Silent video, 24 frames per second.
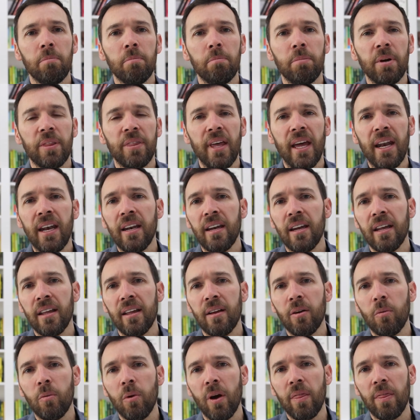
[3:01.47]
But then
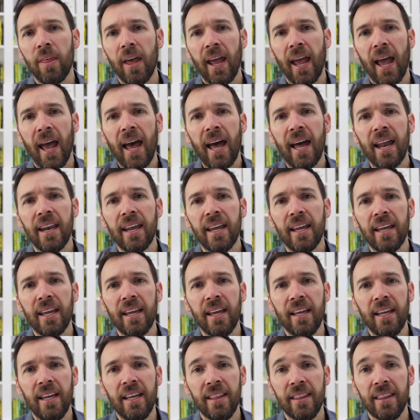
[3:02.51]
what they had
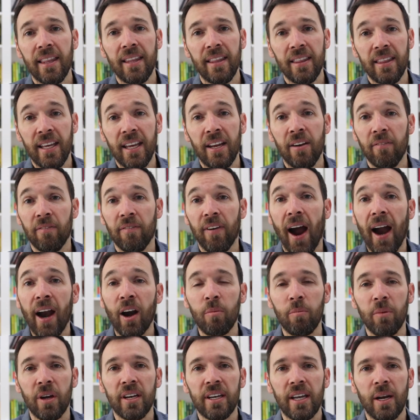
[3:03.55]
in the
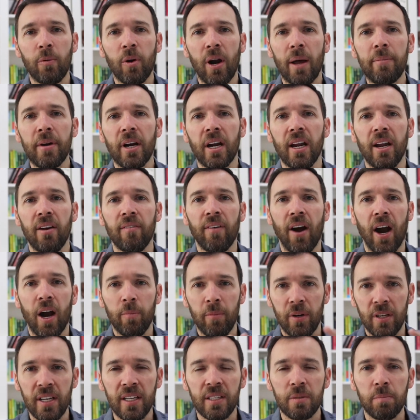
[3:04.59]
environment, and when I'm talking
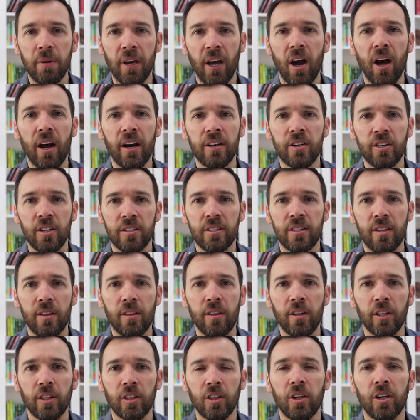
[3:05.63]
environment, it's beyond
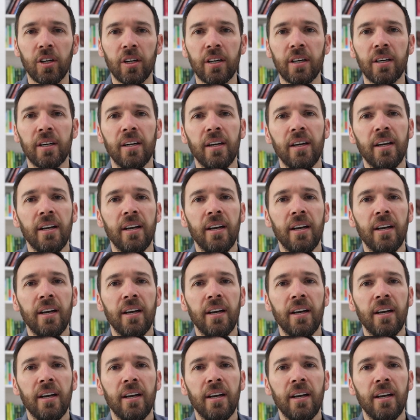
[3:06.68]
just the look,